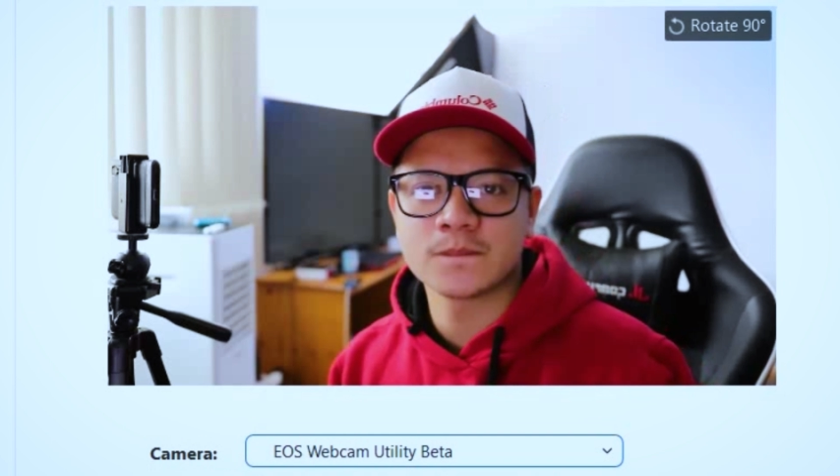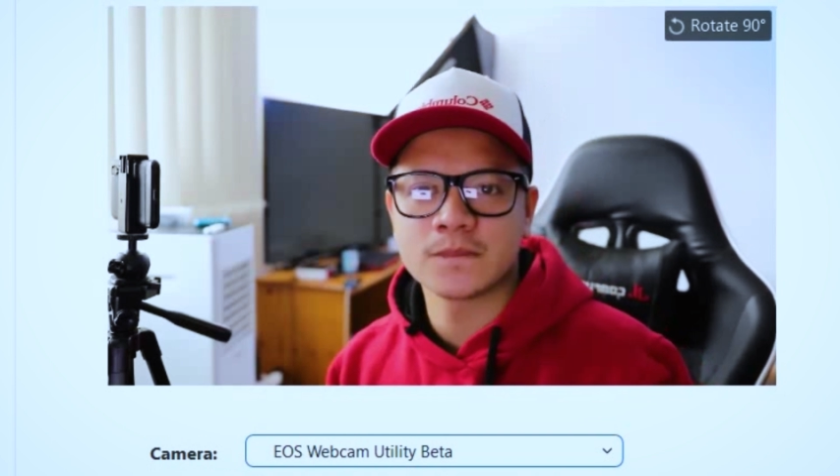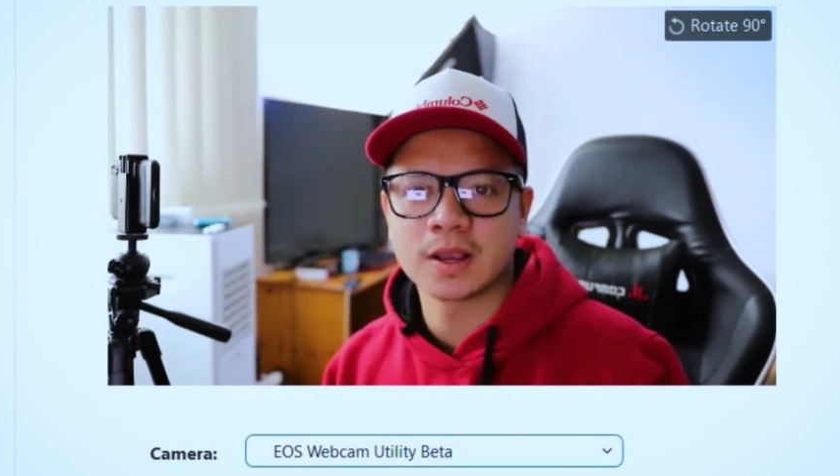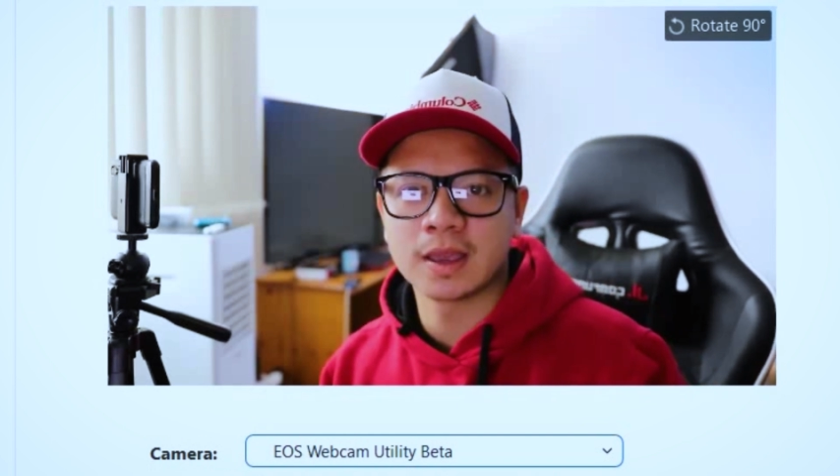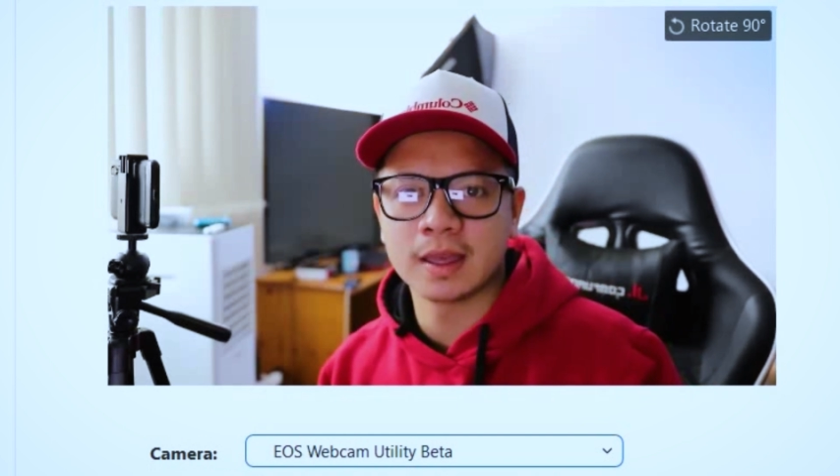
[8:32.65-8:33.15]

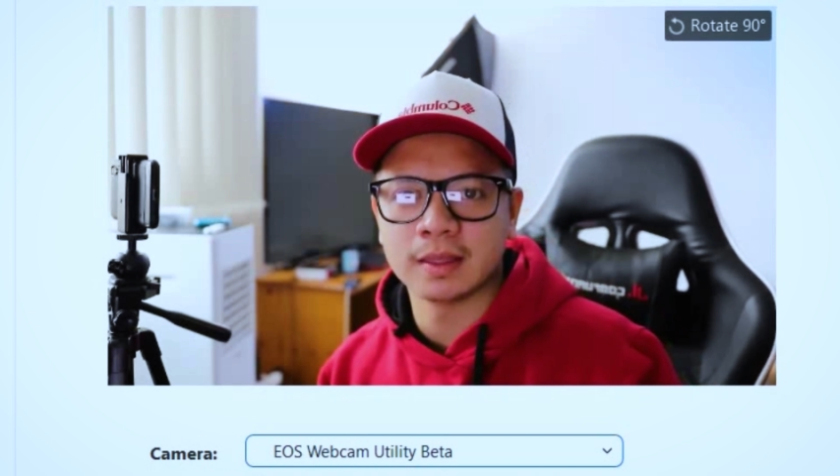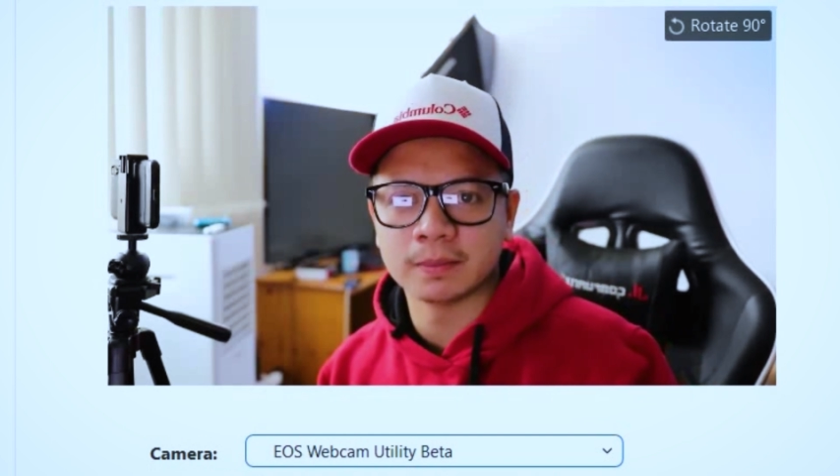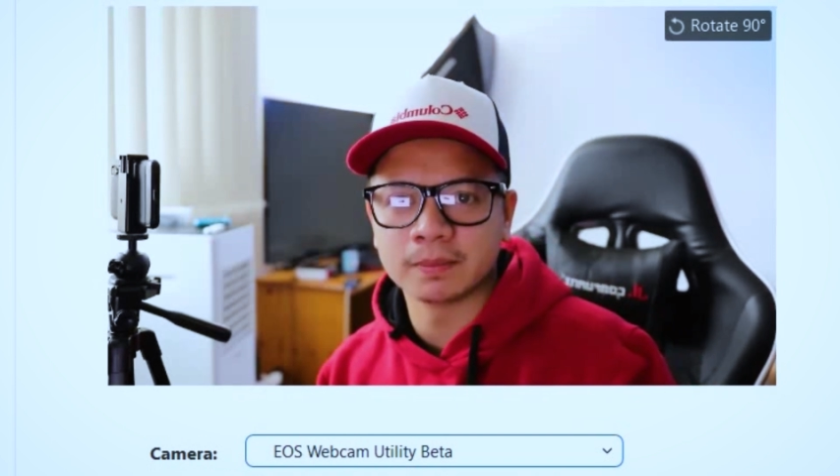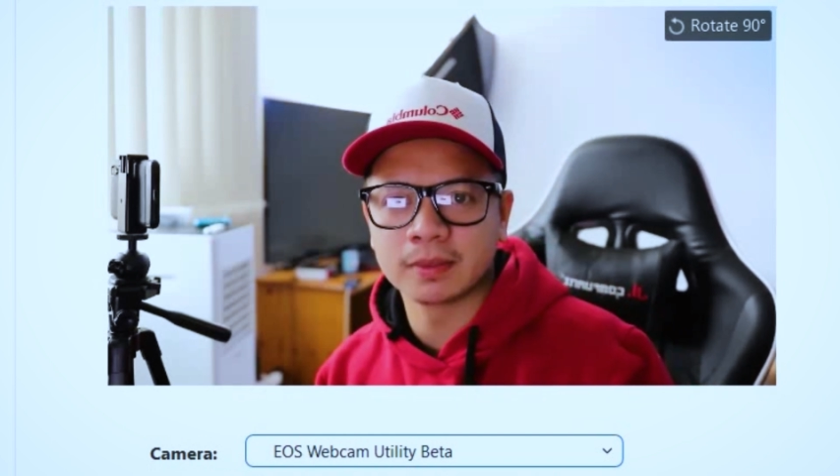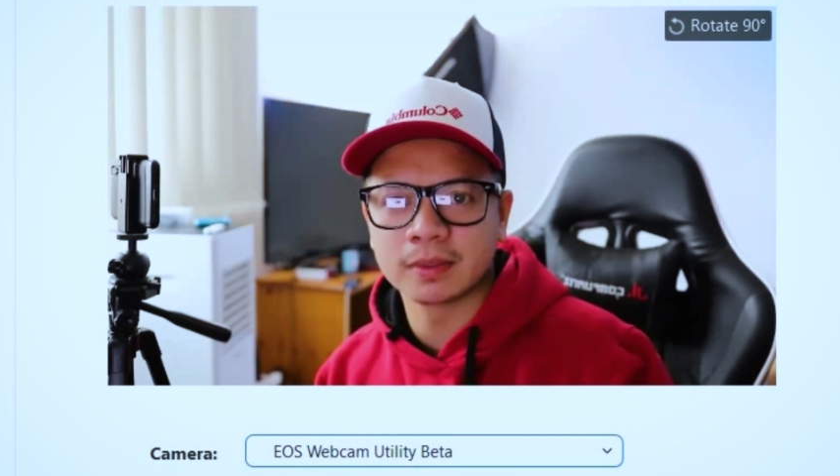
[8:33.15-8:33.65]
again,
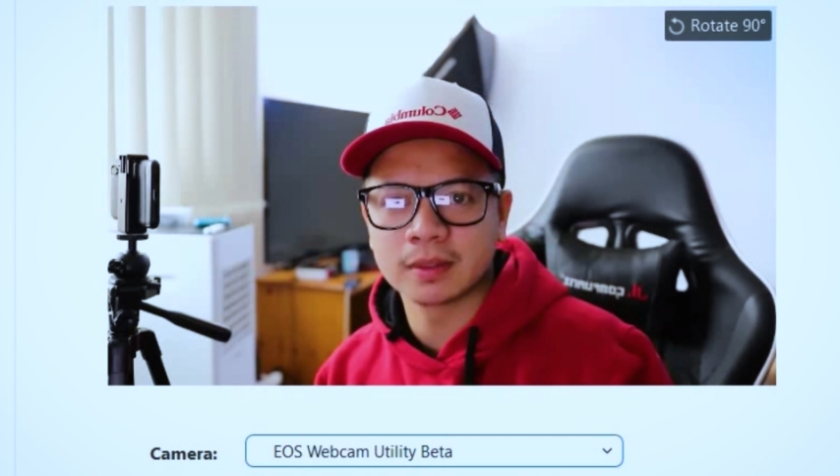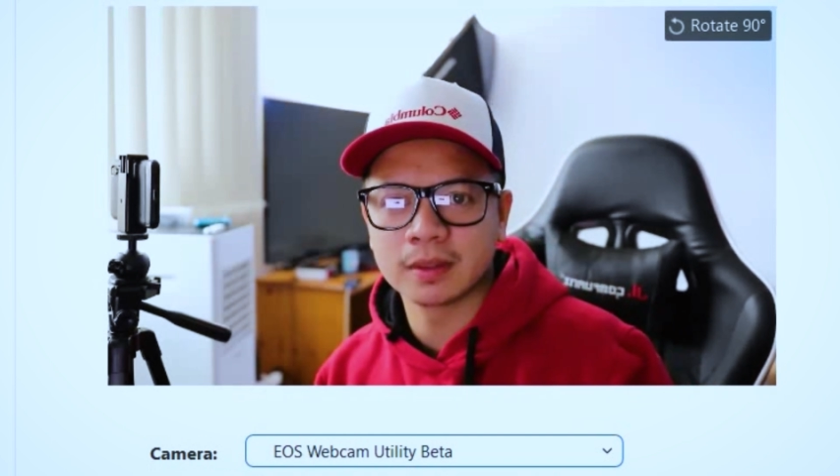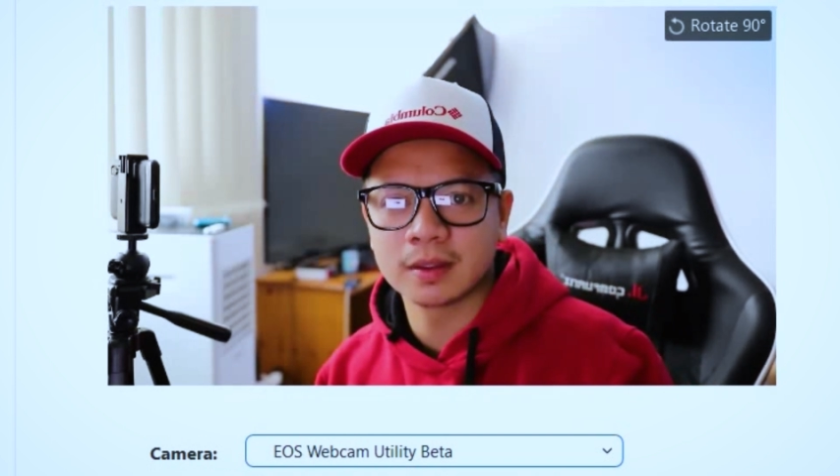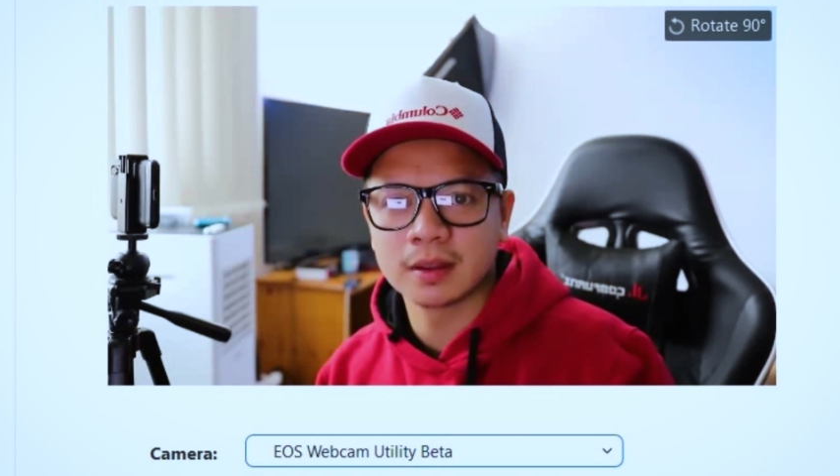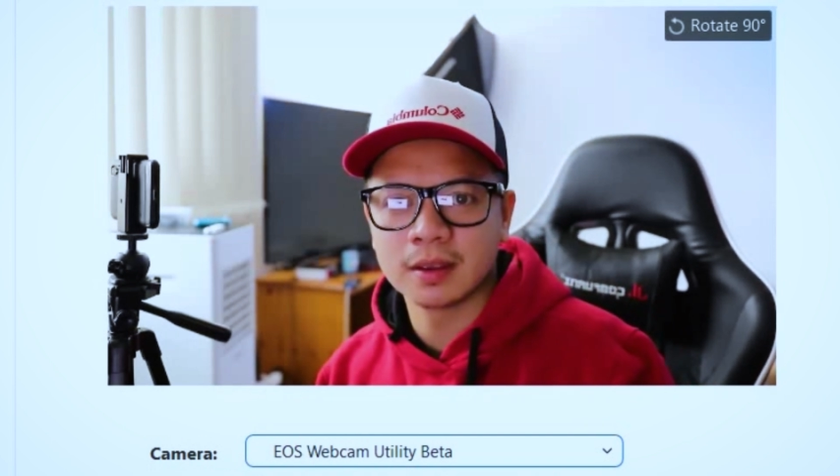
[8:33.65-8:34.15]

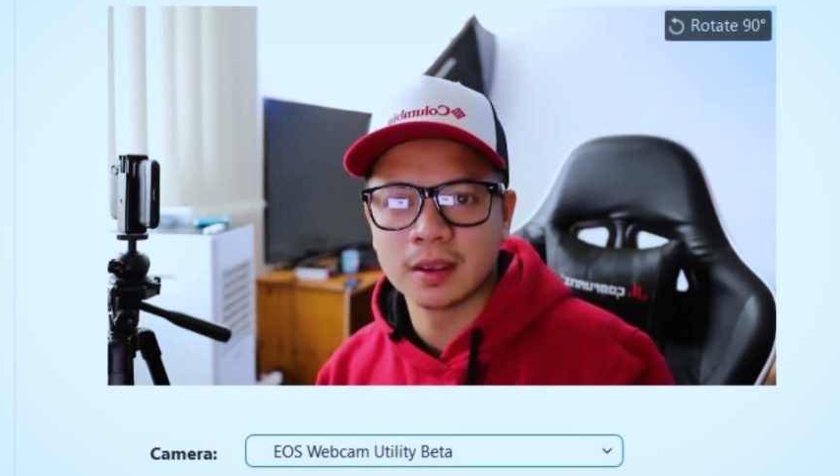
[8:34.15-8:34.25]
if